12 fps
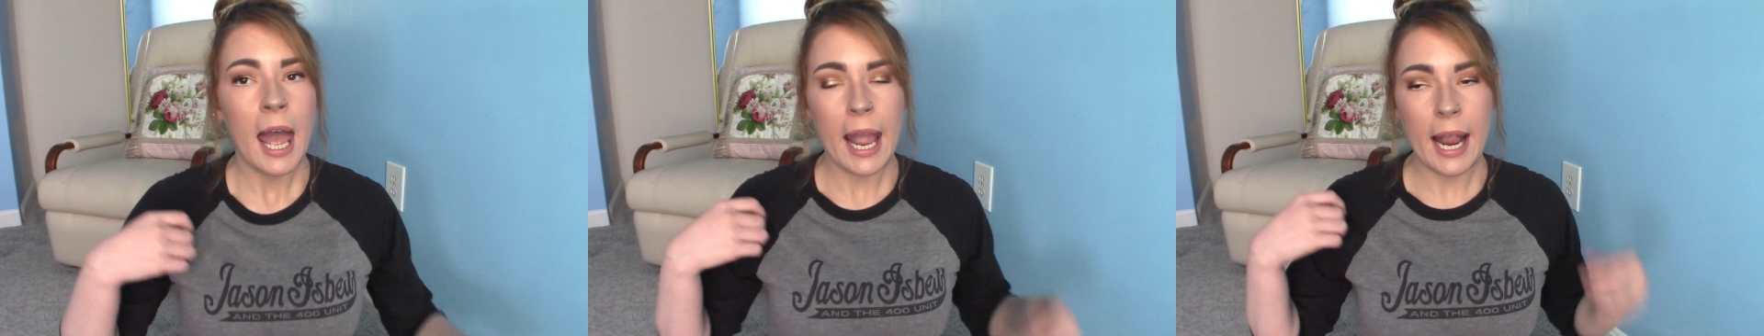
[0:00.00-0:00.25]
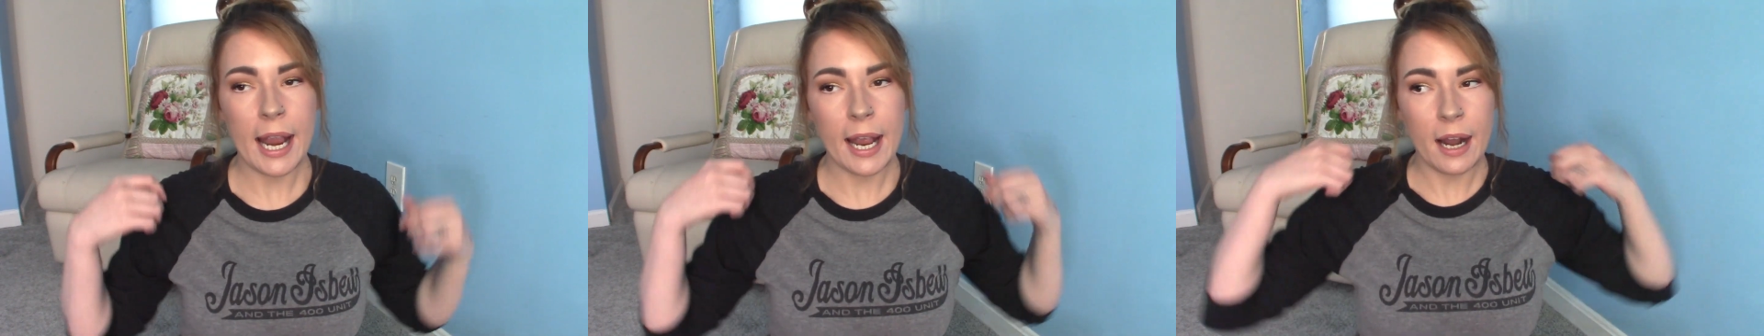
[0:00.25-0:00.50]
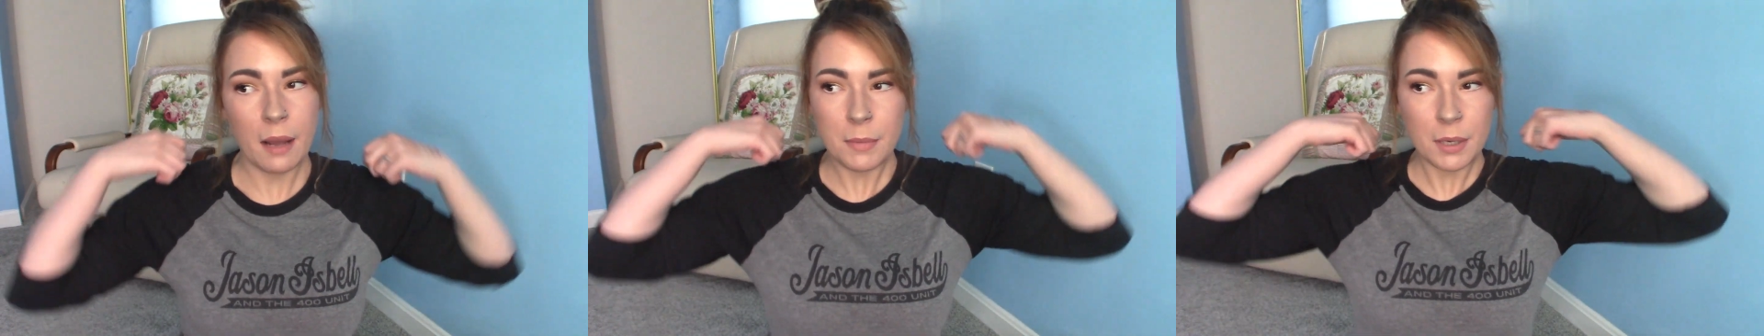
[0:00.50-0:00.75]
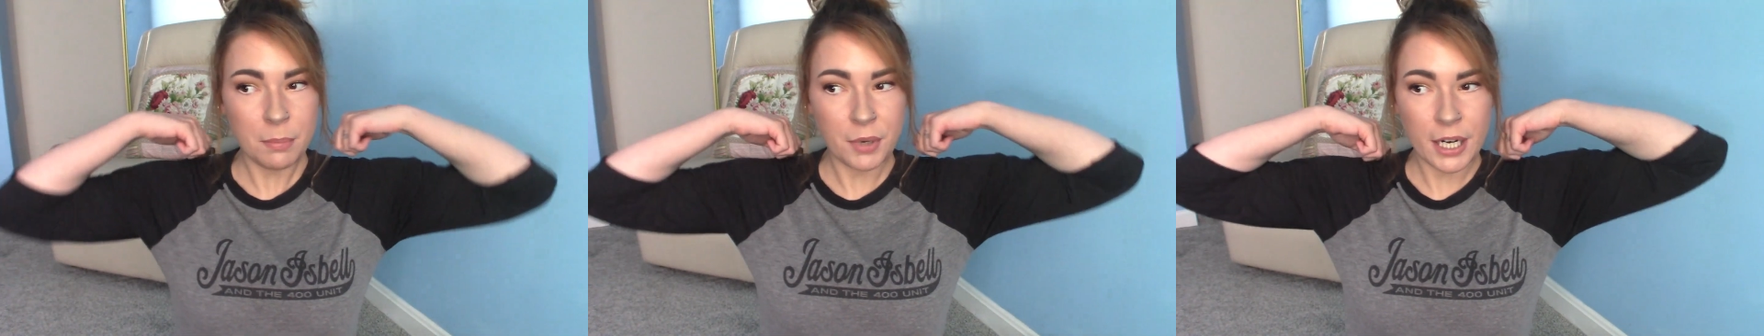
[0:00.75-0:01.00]
and I'm
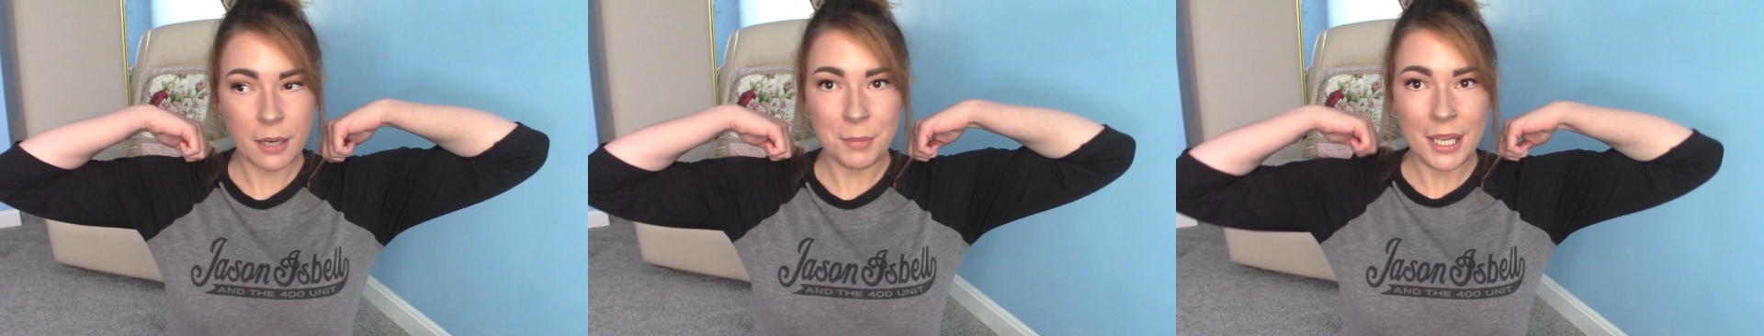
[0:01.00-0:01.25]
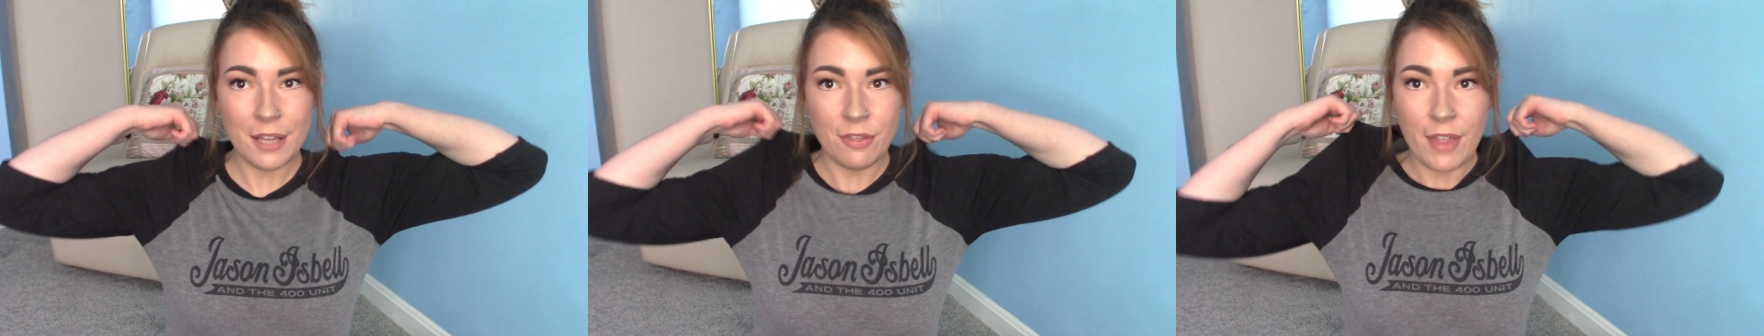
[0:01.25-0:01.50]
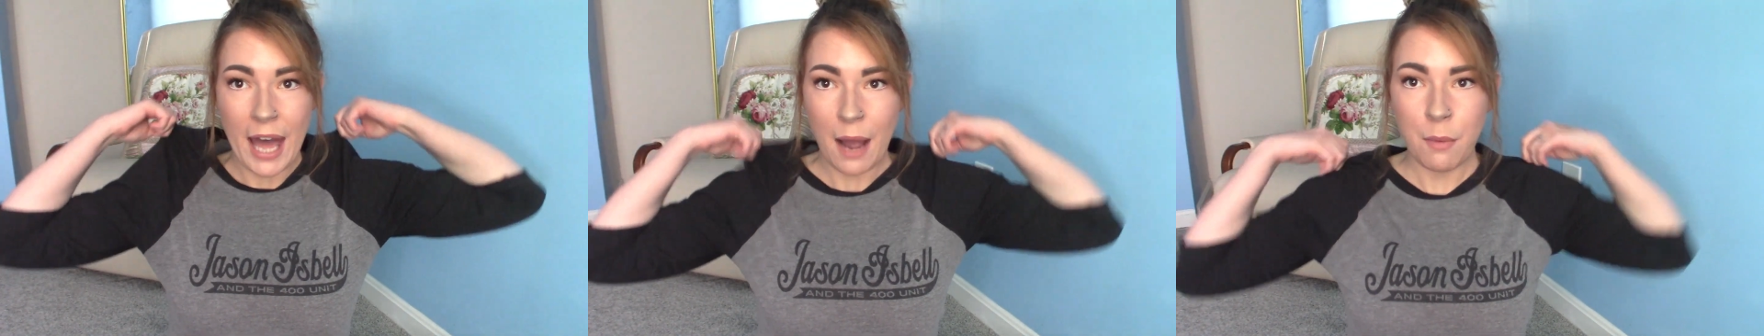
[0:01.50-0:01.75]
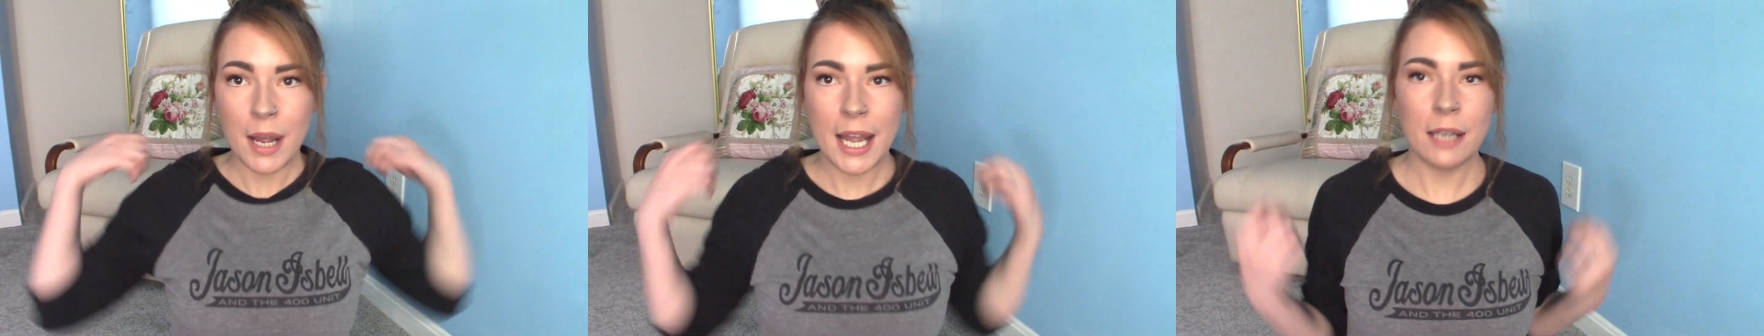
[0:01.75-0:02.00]
gonna bring them in
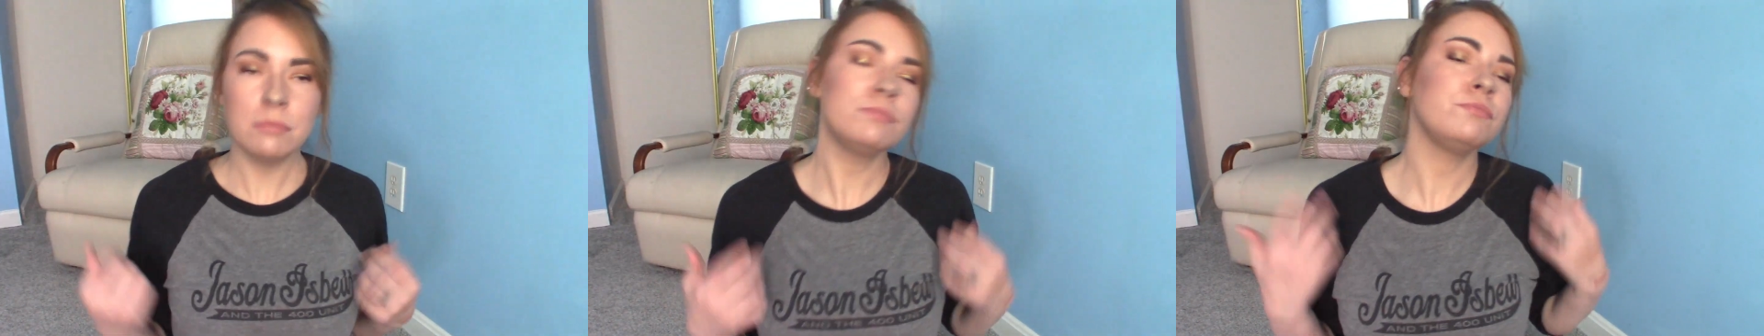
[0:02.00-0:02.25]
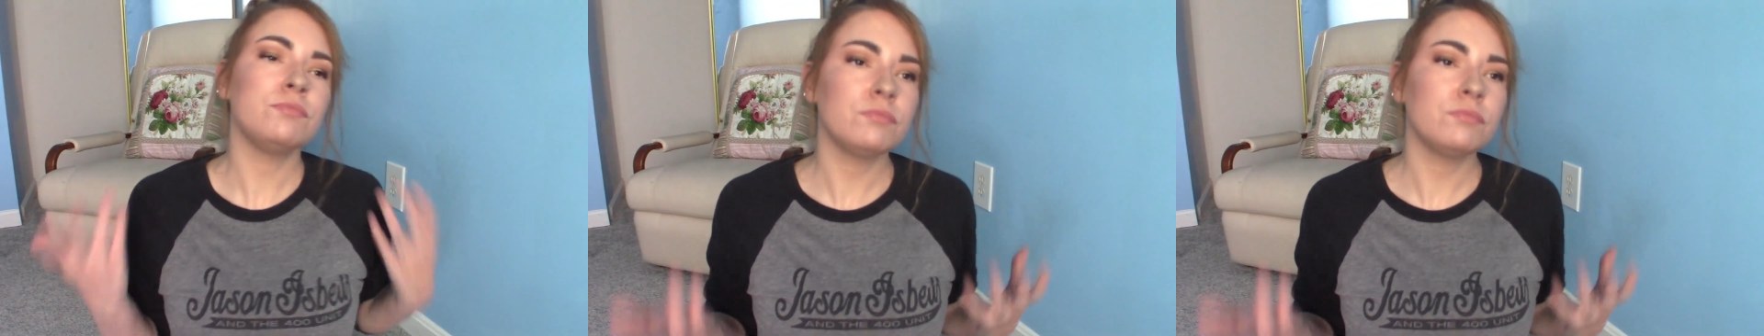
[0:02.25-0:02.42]
that way.